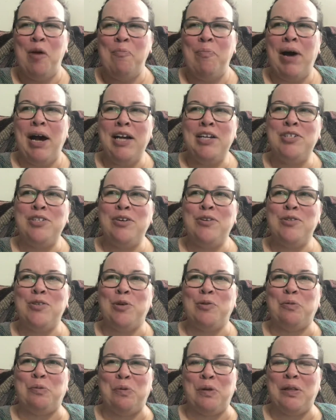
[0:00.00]
Pie shawls
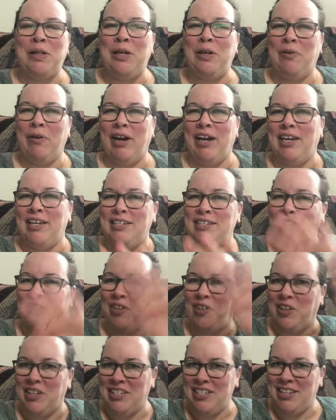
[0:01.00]
are really great until
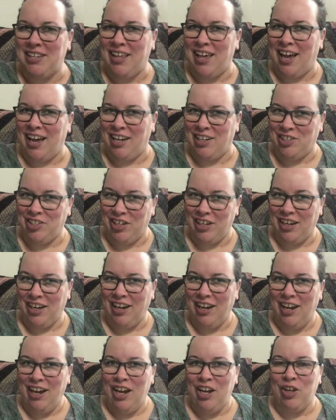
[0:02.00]
you get to the edging.
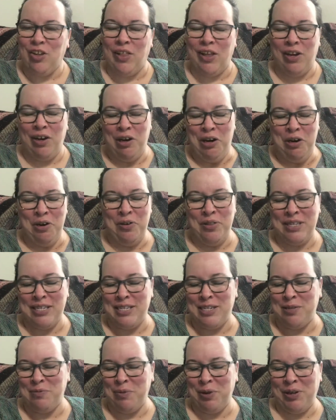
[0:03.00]
You're like, oh,
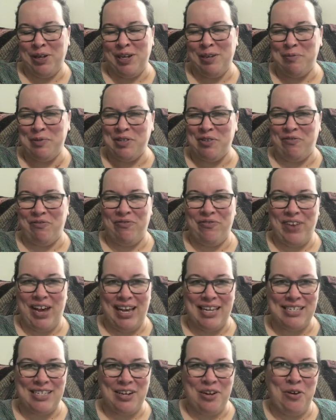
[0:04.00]
this is working up so
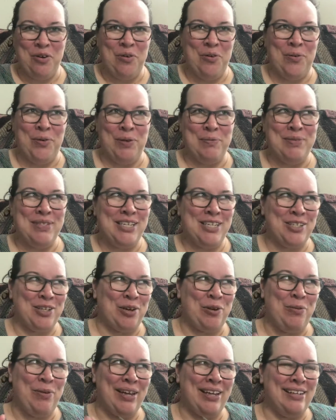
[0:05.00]
fast. Oh, I'm such a
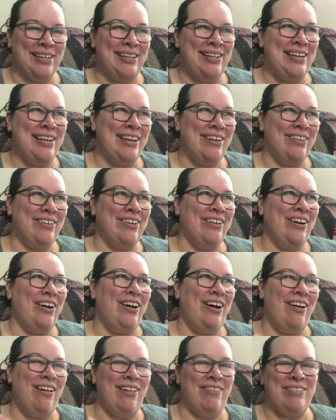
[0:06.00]
quick knitter, and
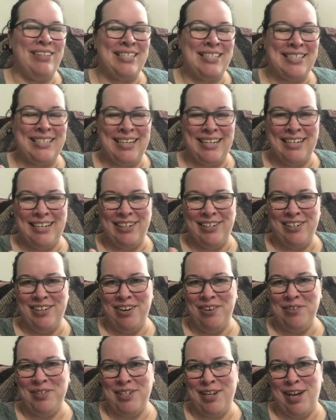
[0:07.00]
all of this done in
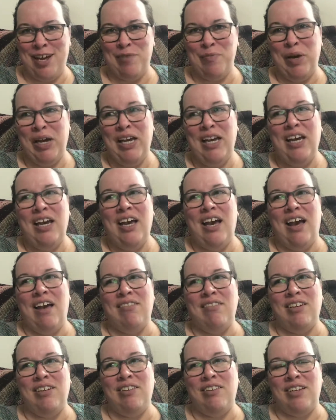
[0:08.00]
no time.
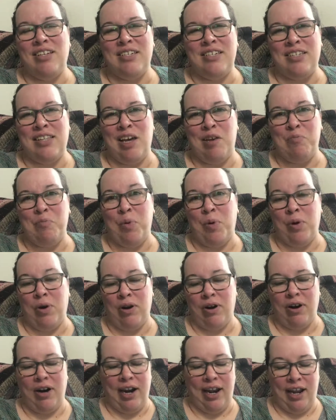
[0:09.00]
And then you get to that
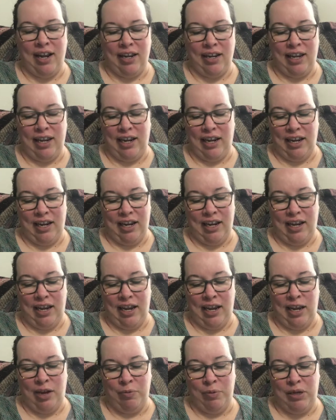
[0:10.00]
border, and like
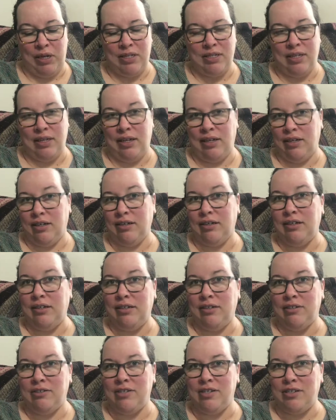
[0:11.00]
8 weeks later,
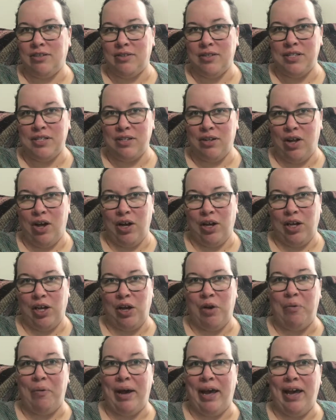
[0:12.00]
you're still
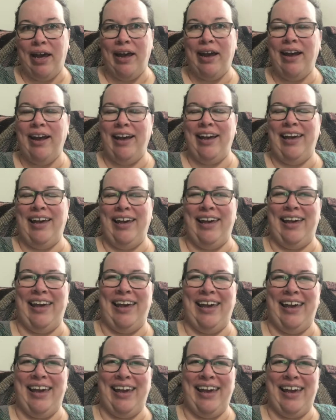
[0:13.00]
slogging away.
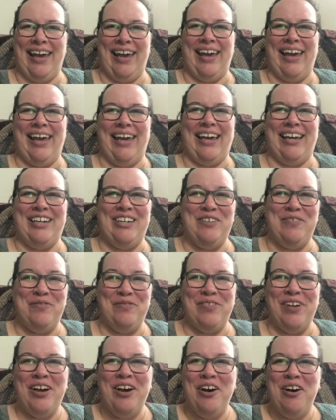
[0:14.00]
And
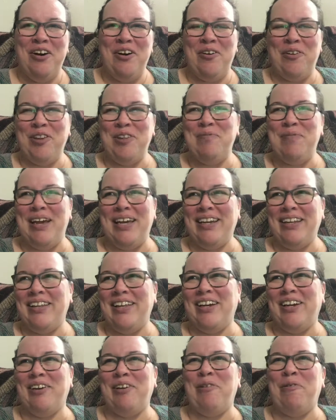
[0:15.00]
you've only made it
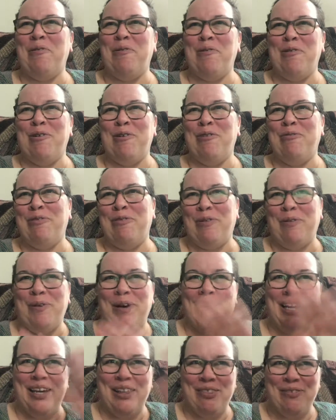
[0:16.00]
like a quarter of a
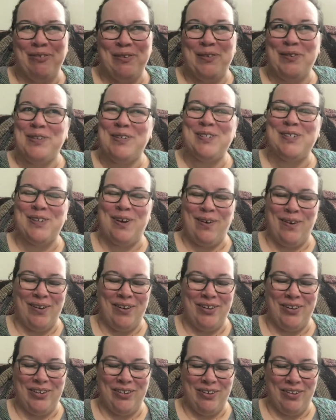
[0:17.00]
way through the
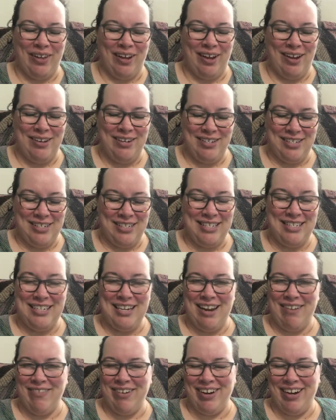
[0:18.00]
shawl, and you're like, it's
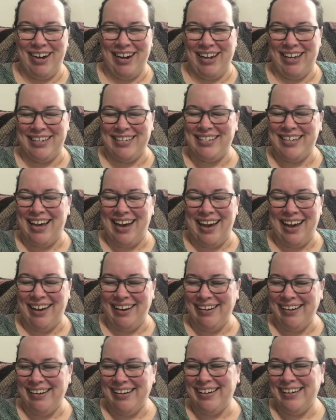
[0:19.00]
never gonna get
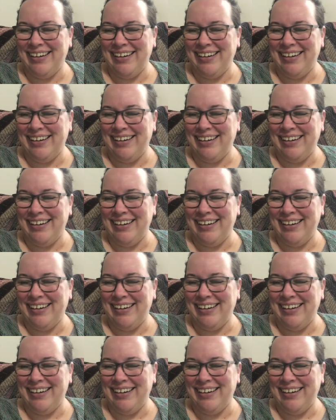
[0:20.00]
done.